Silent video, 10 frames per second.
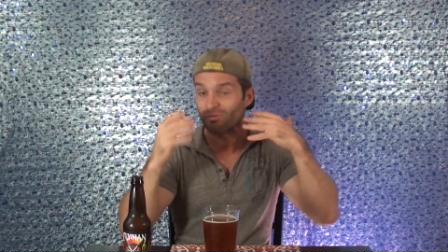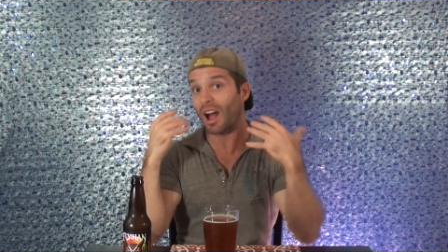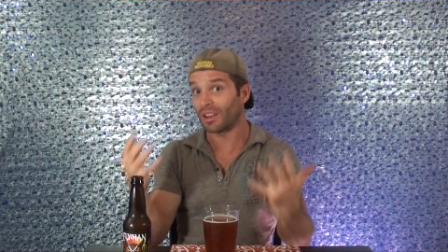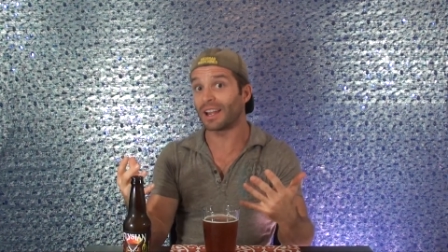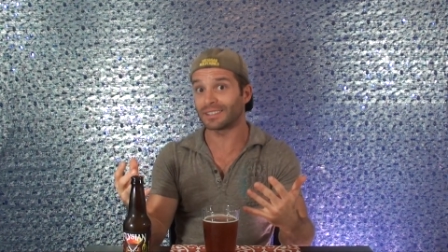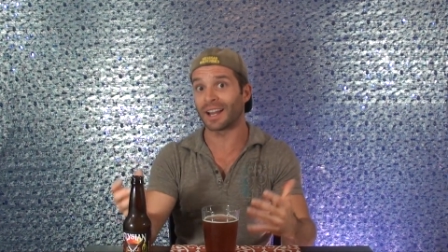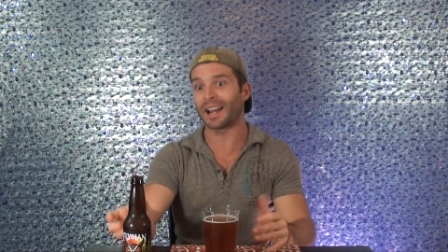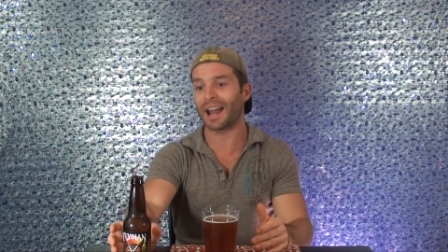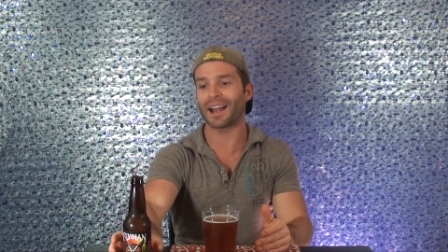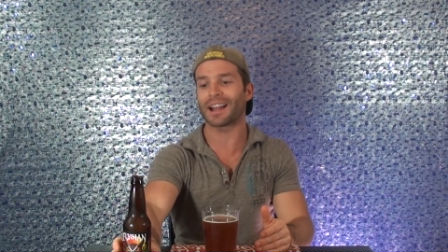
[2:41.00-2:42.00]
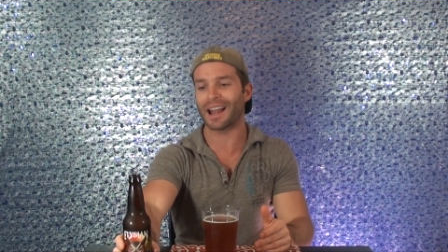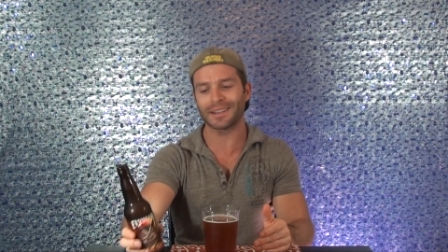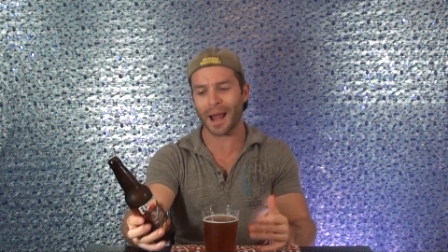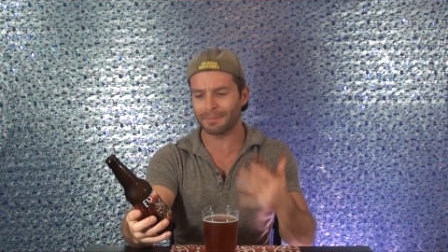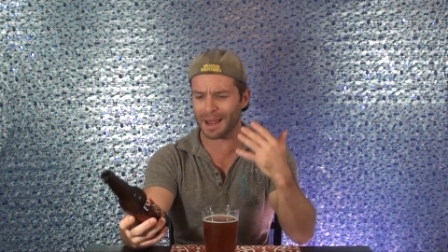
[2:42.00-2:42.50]
I like that.
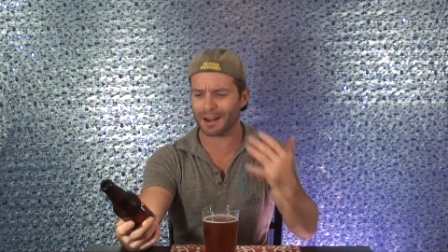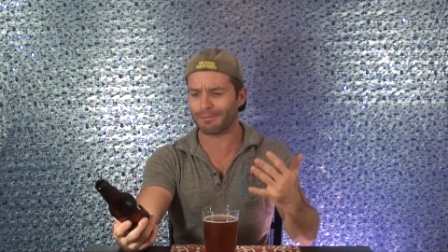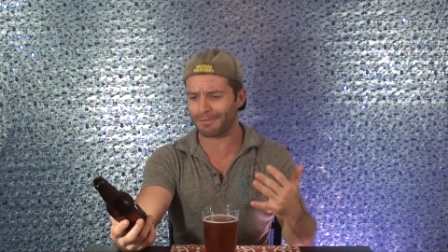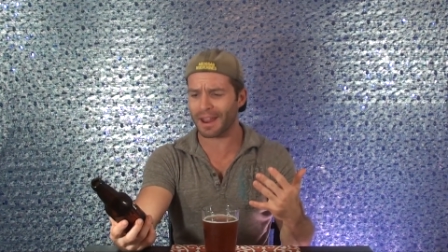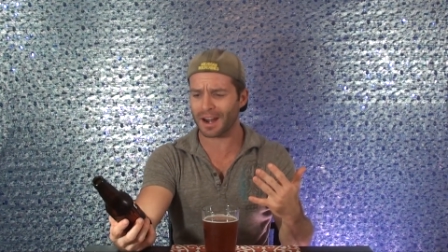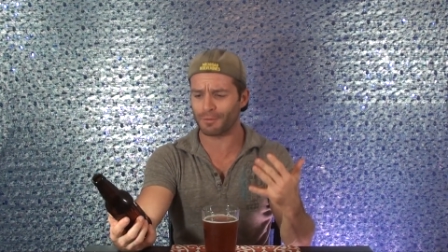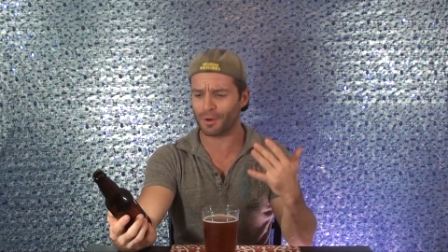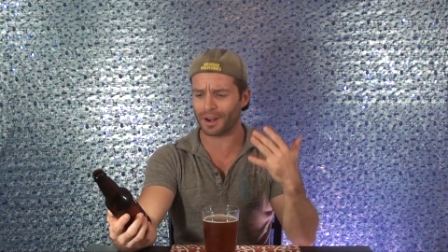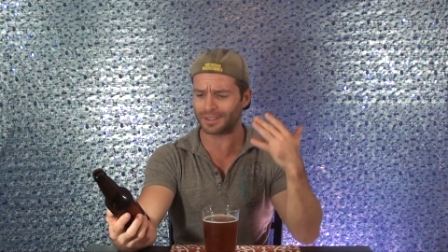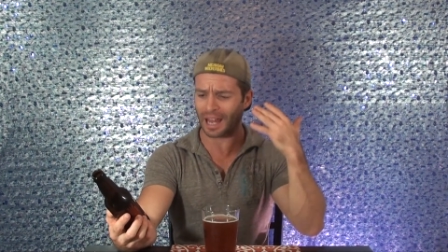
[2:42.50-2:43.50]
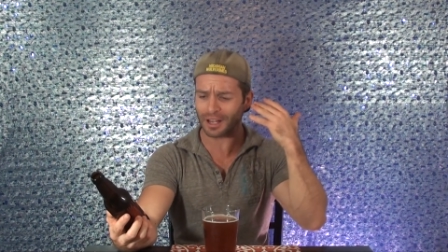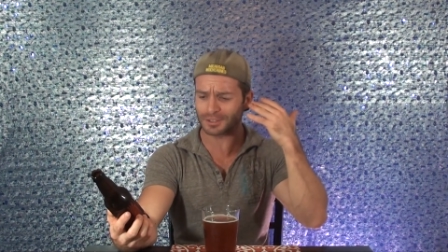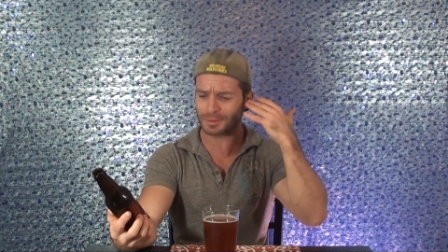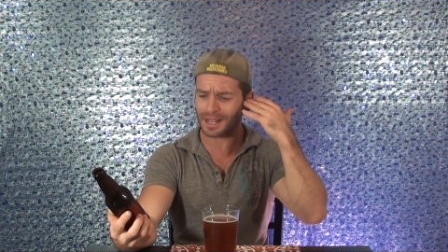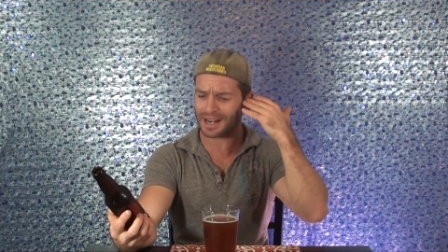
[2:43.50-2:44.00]
I'm not a fan of when it
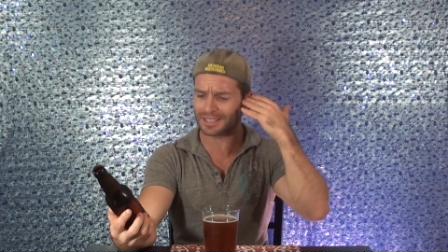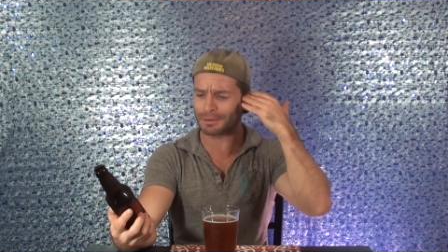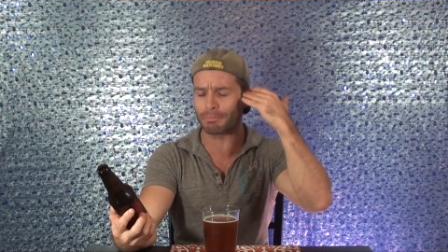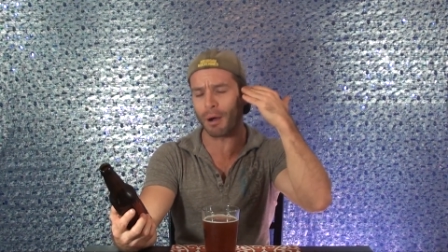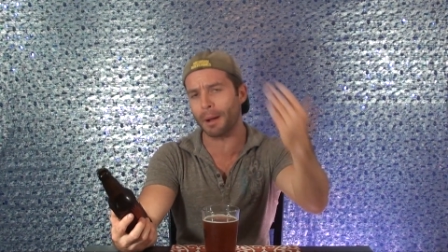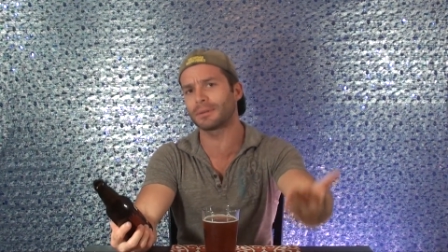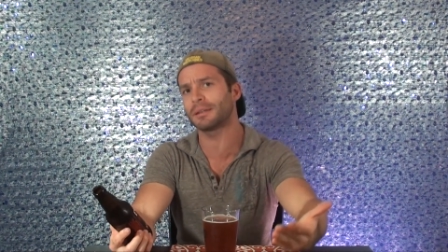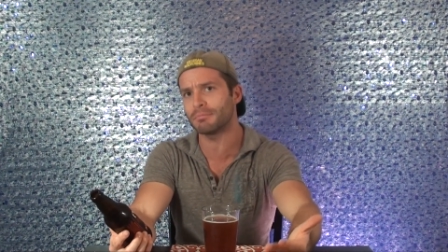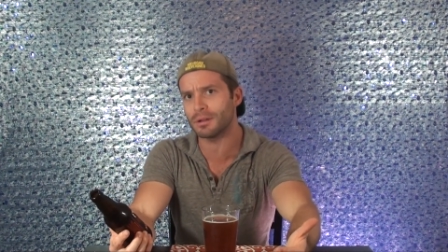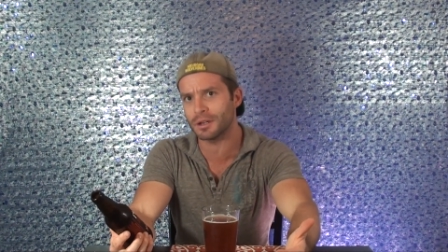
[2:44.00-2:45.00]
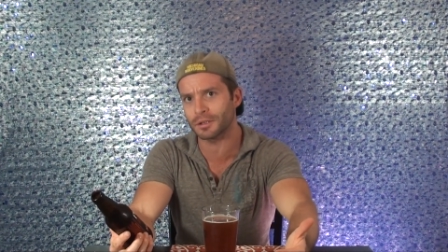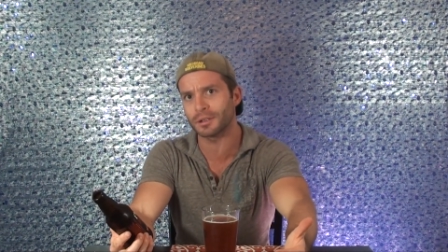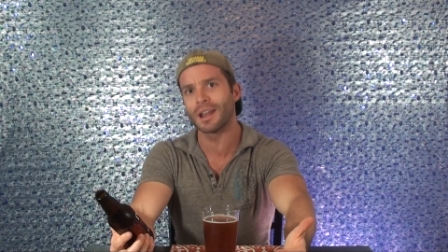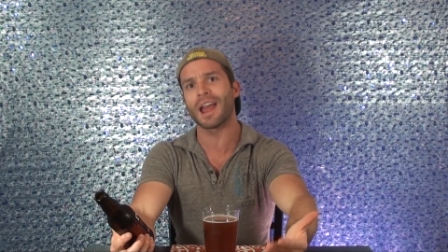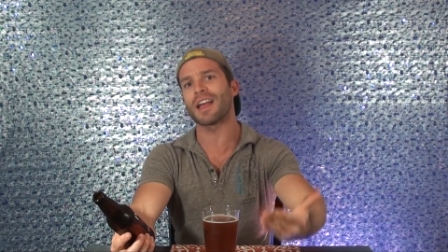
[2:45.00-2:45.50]
tells me that it's a pumpkin
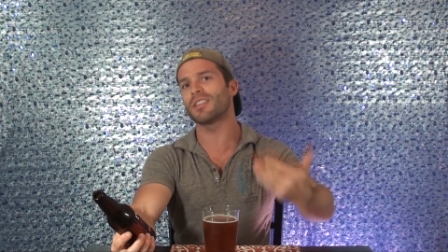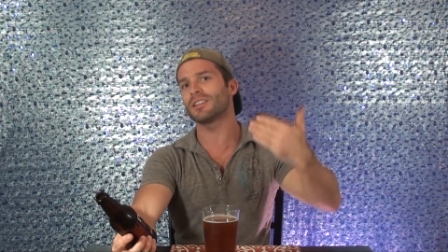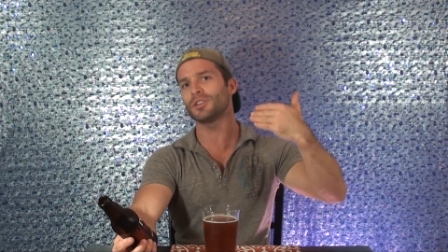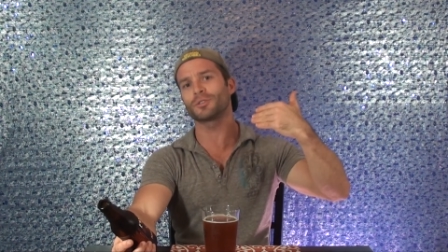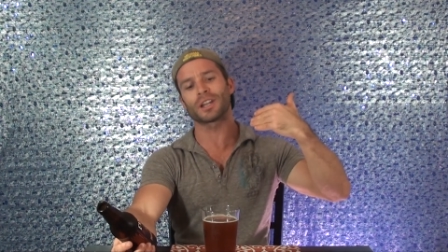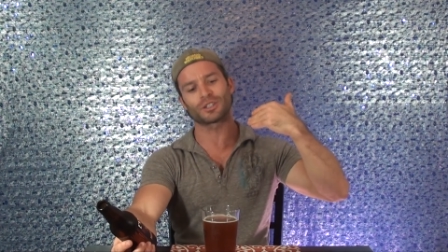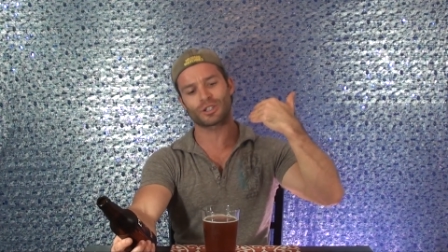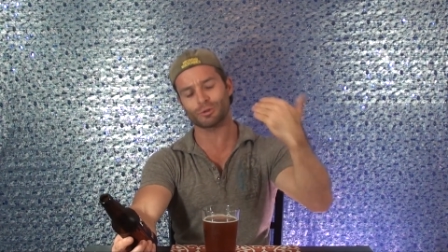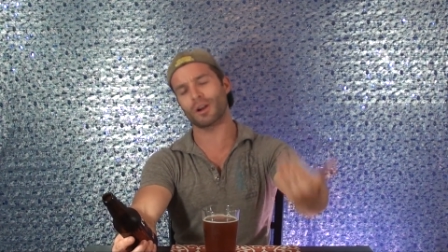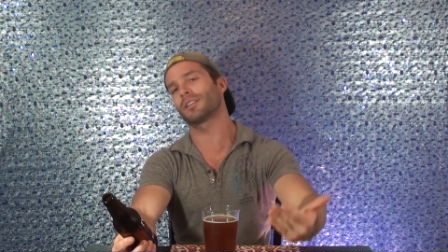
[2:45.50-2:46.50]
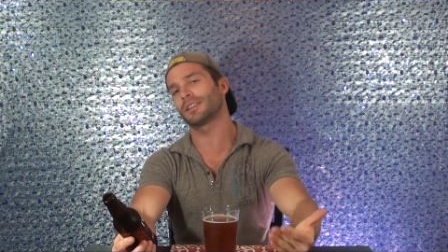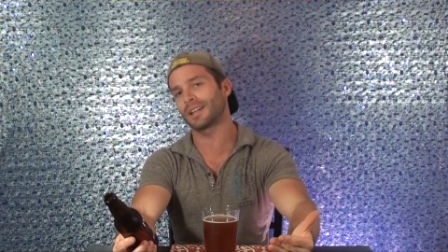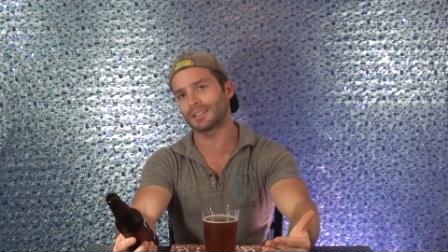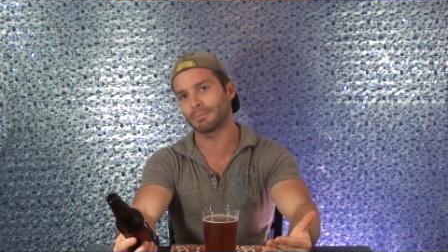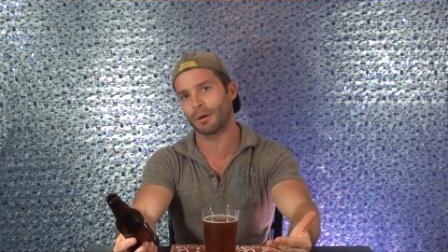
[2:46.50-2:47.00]
beer and then you're, like, struggling
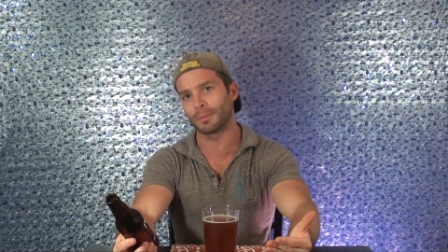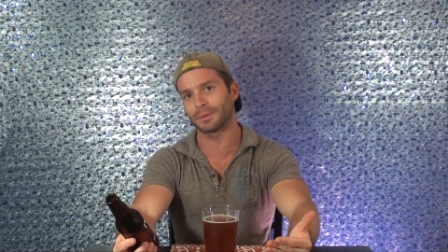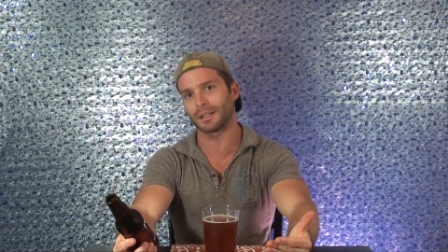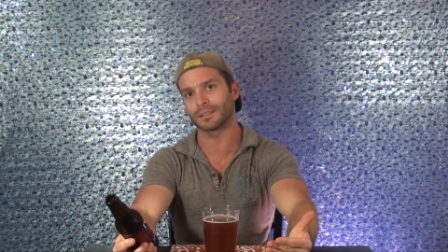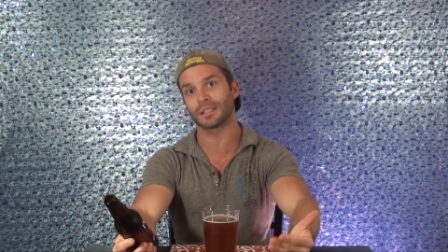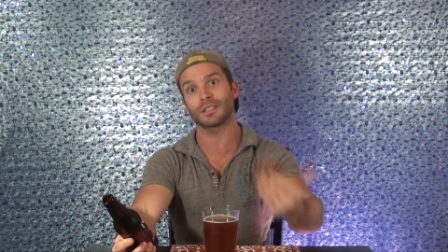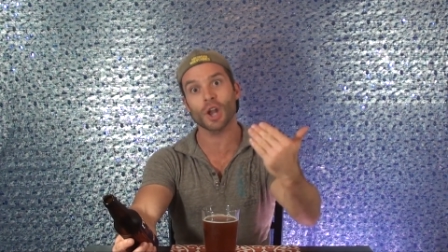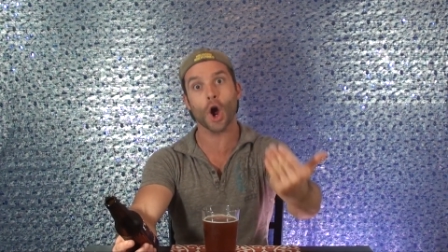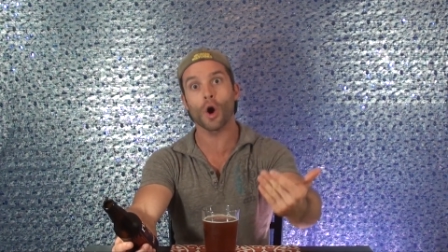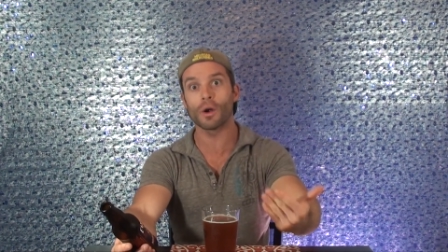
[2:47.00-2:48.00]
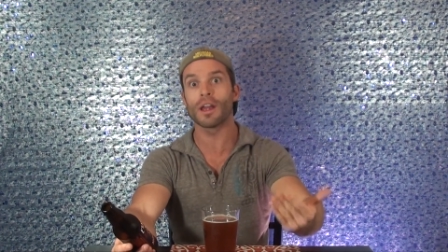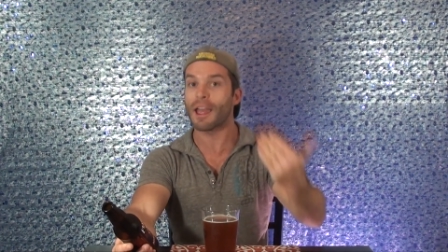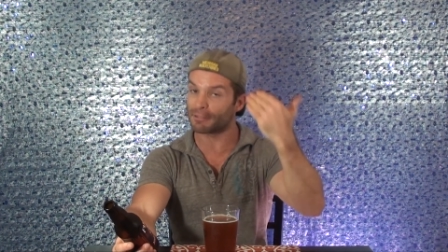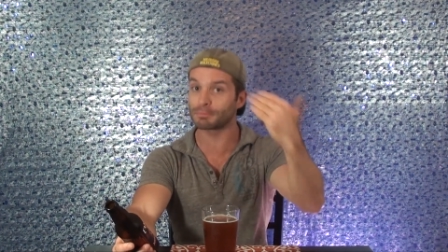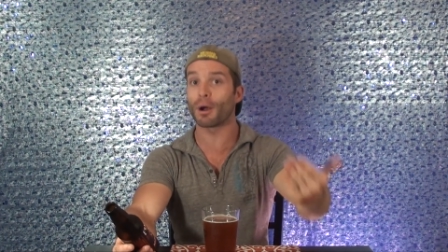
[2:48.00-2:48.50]
to get the pumpkin. It's like, no,
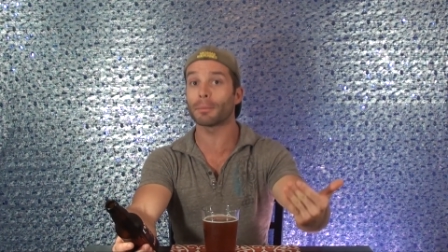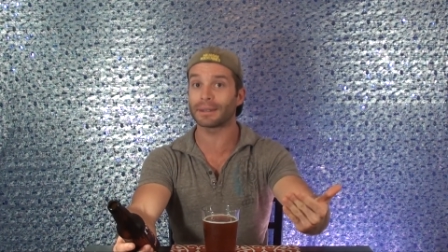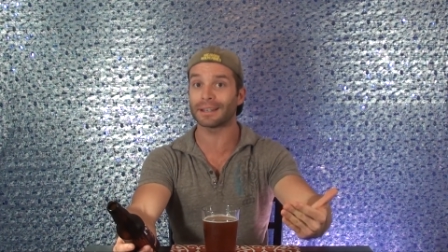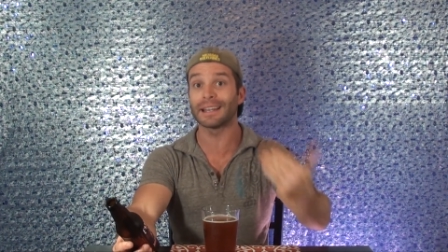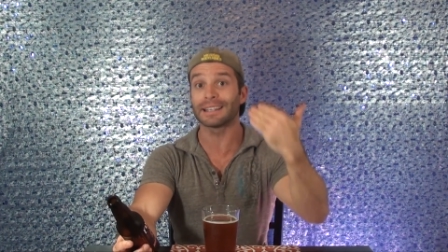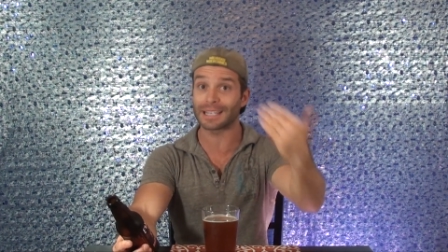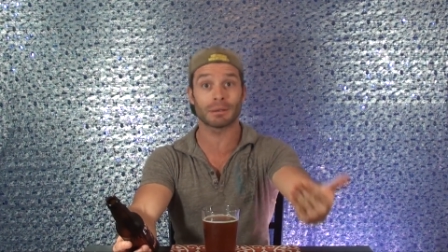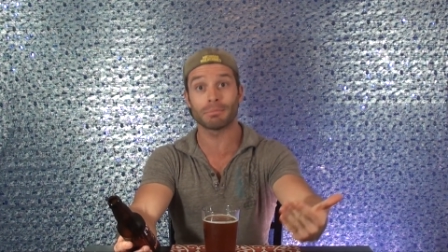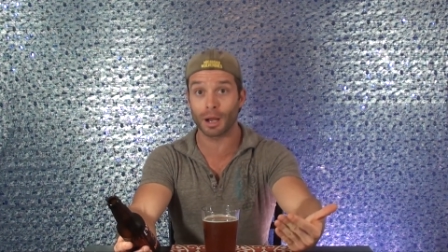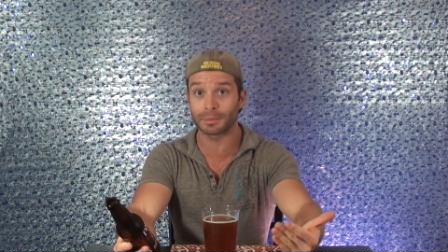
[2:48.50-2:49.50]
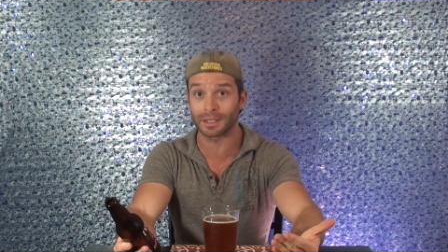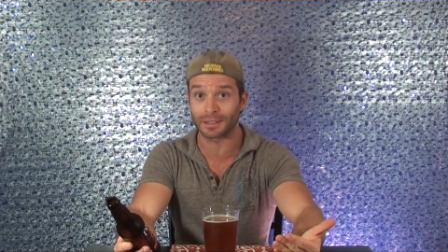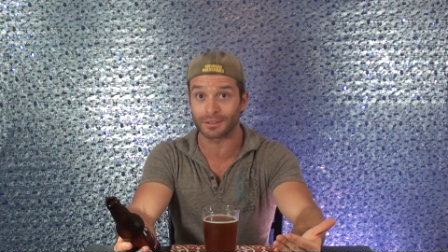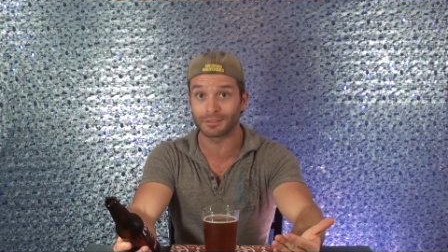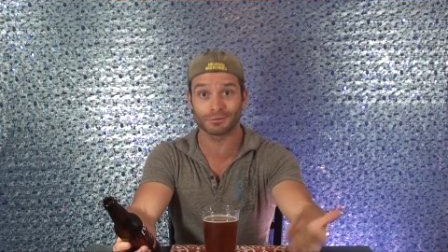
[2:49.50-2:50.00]
if it's pumpkin, give me pumpkin.